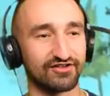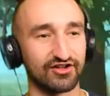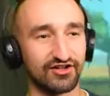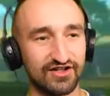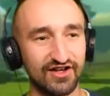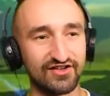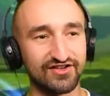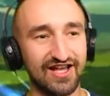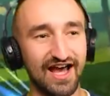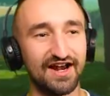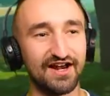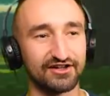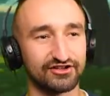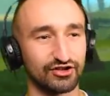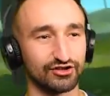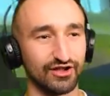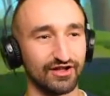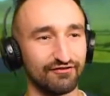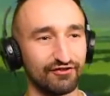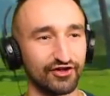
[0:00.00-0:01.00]
so you just kind
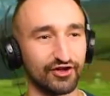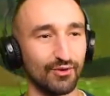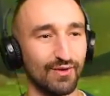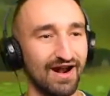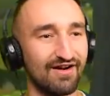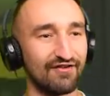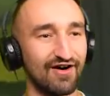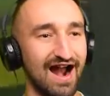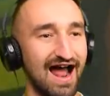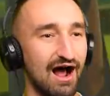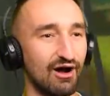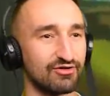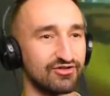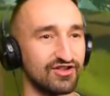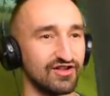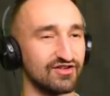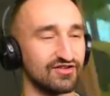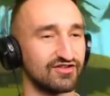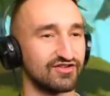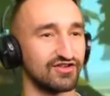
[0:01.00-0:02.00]
of deliver to whatever
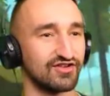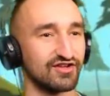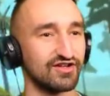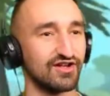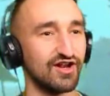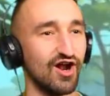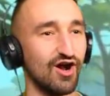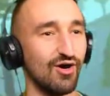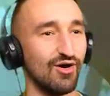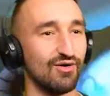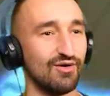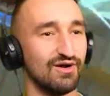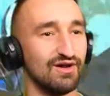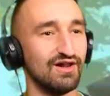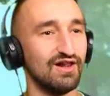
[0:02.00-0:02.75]
house is, you know.